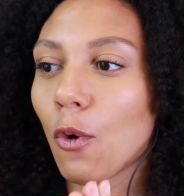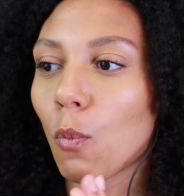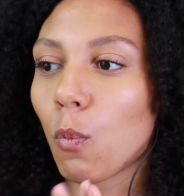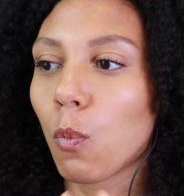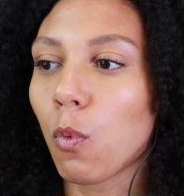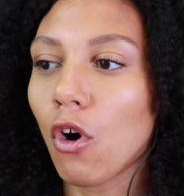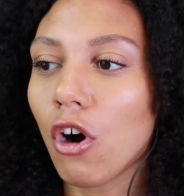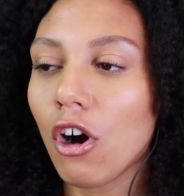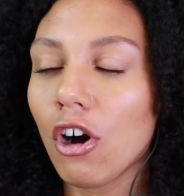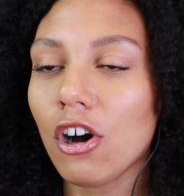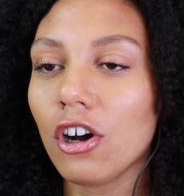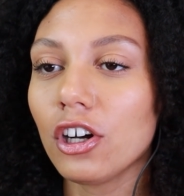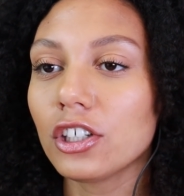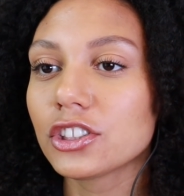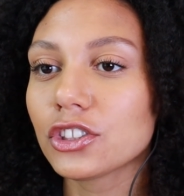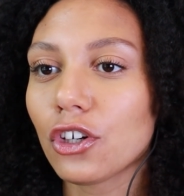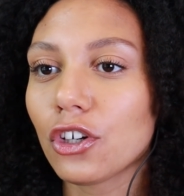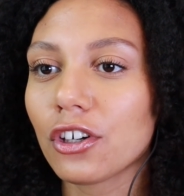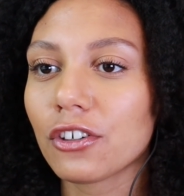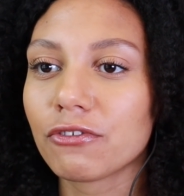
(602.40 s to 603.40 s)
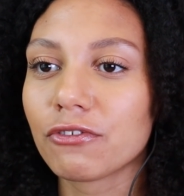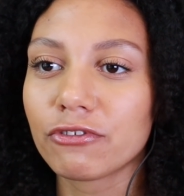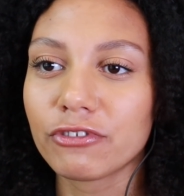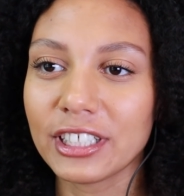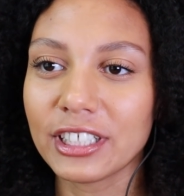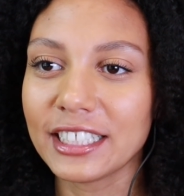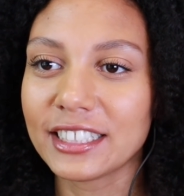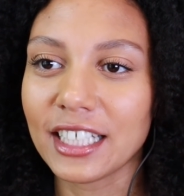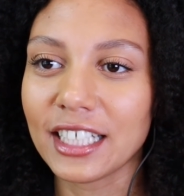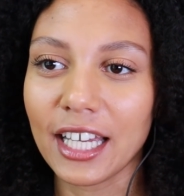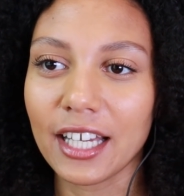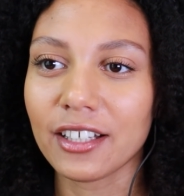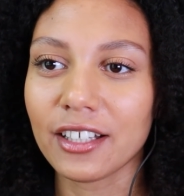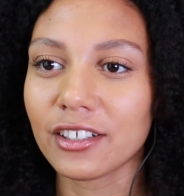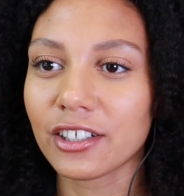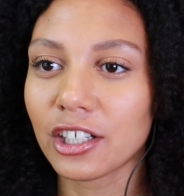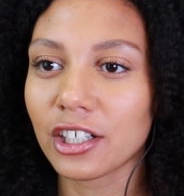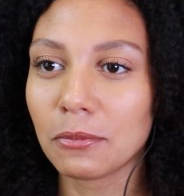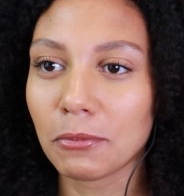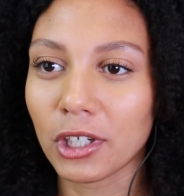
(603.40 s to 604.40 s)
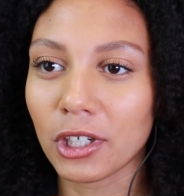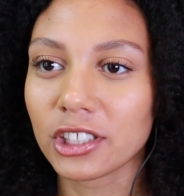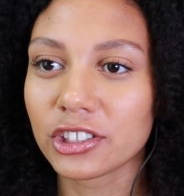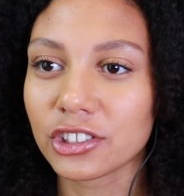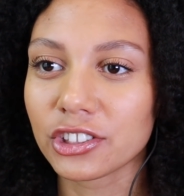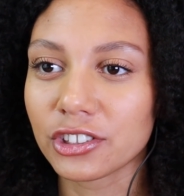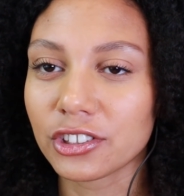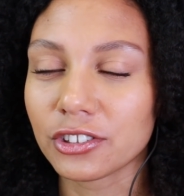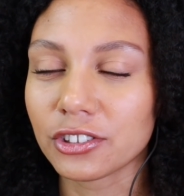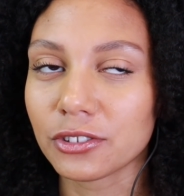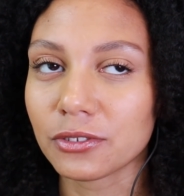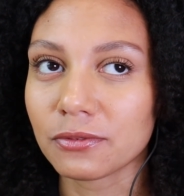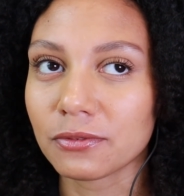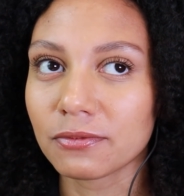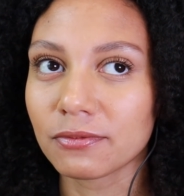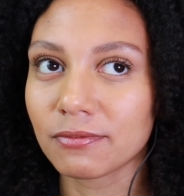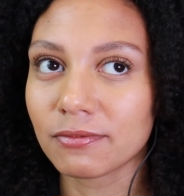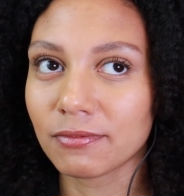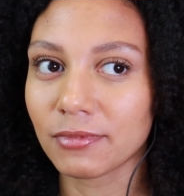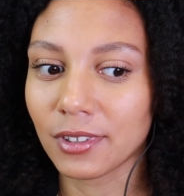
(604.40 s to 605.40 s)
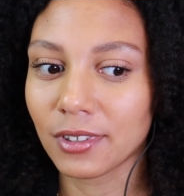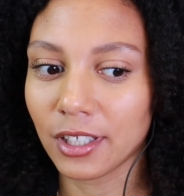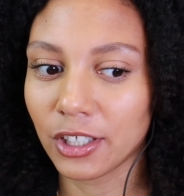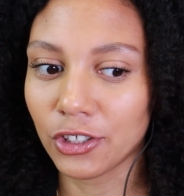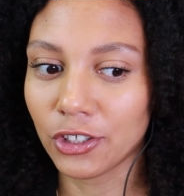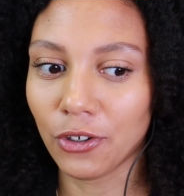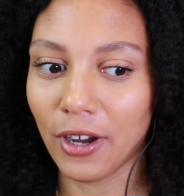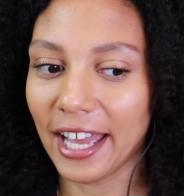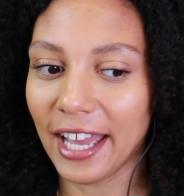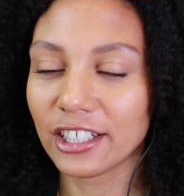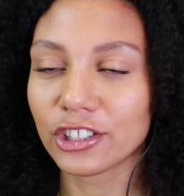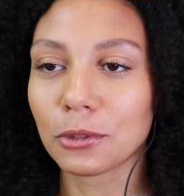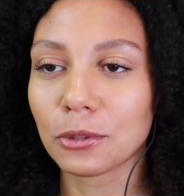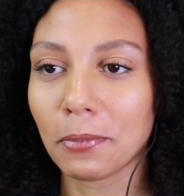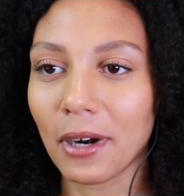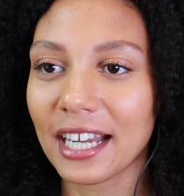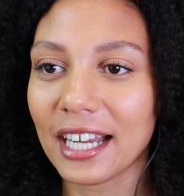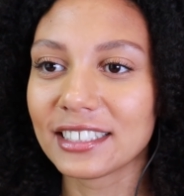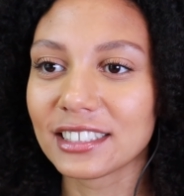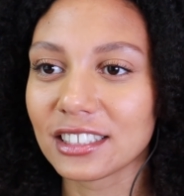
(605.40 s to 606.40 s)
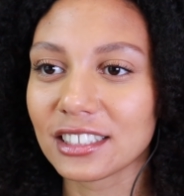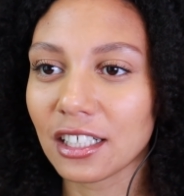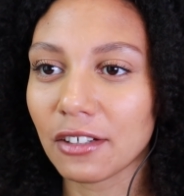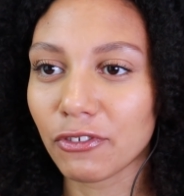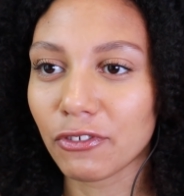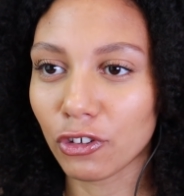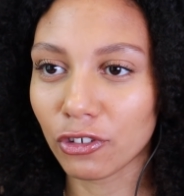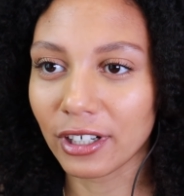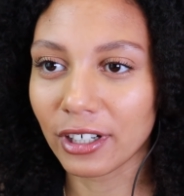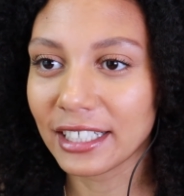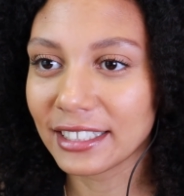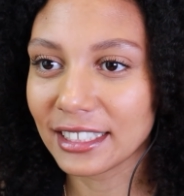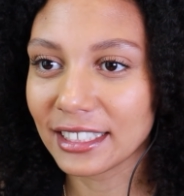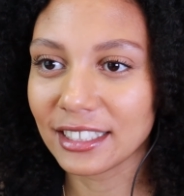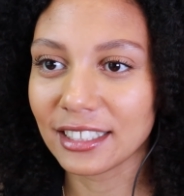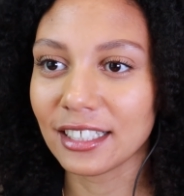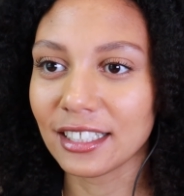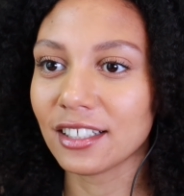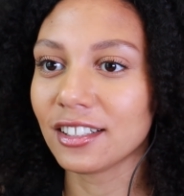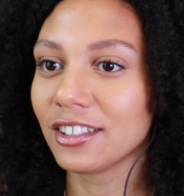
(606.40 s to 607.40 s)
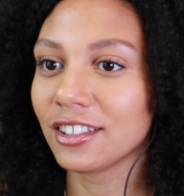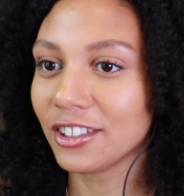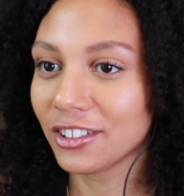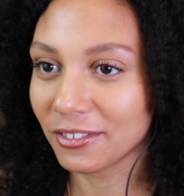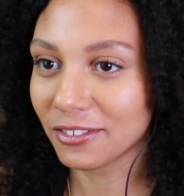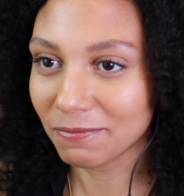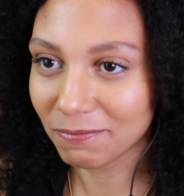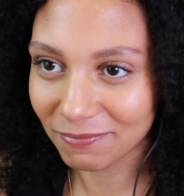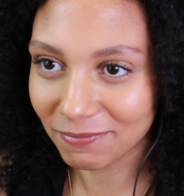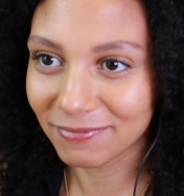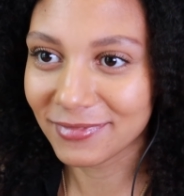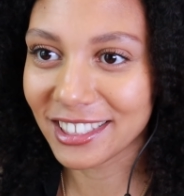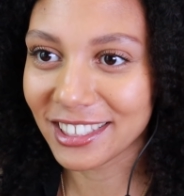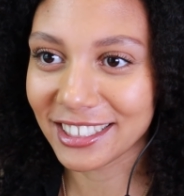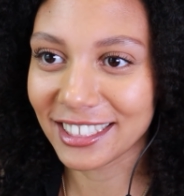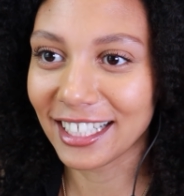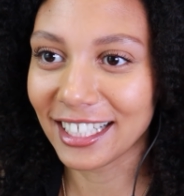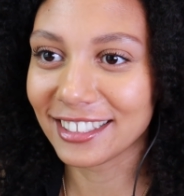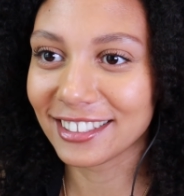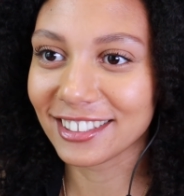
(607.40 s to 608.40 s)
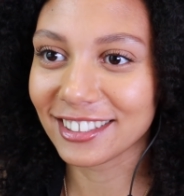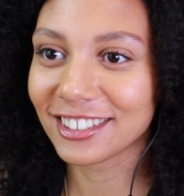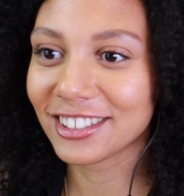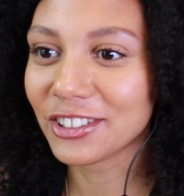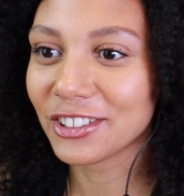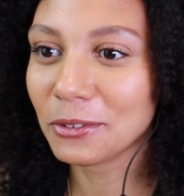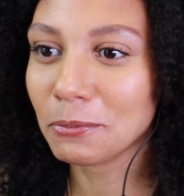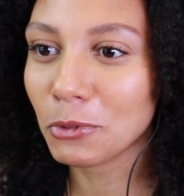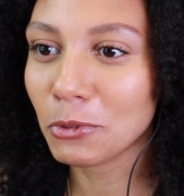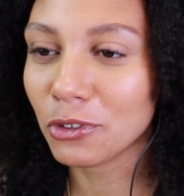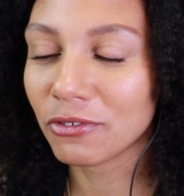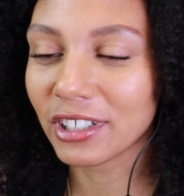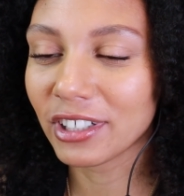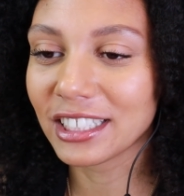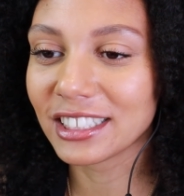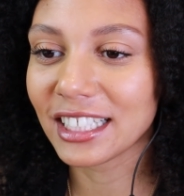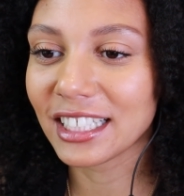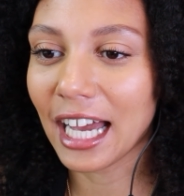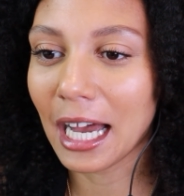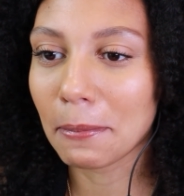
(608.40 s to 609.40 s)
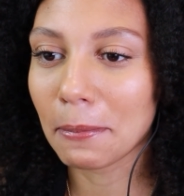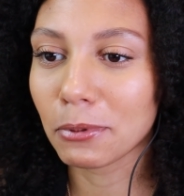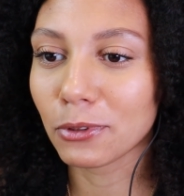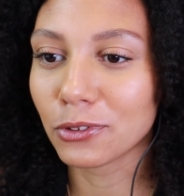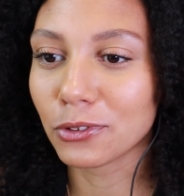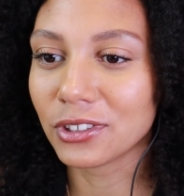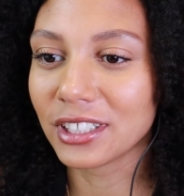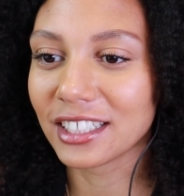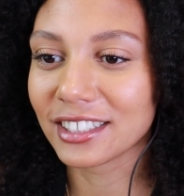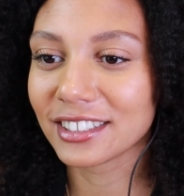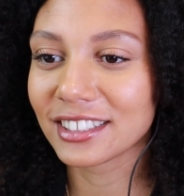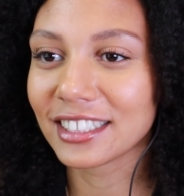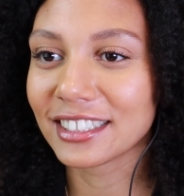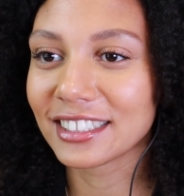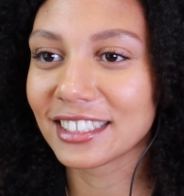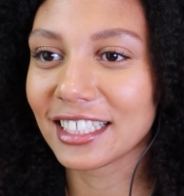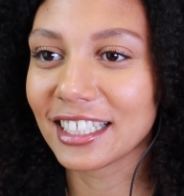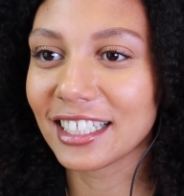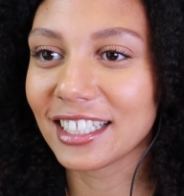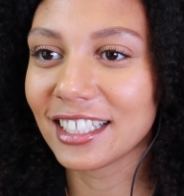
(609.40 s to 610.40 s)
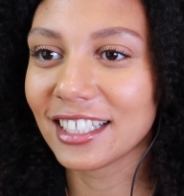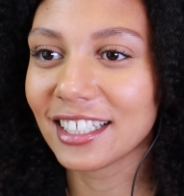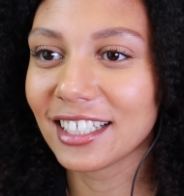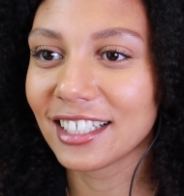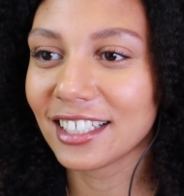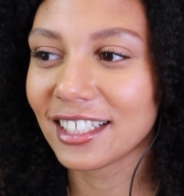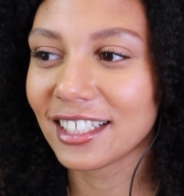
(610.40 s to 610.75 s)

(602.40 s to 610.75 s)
what sort of retail, commercial, enterprises have already decided to move into Appolonia City?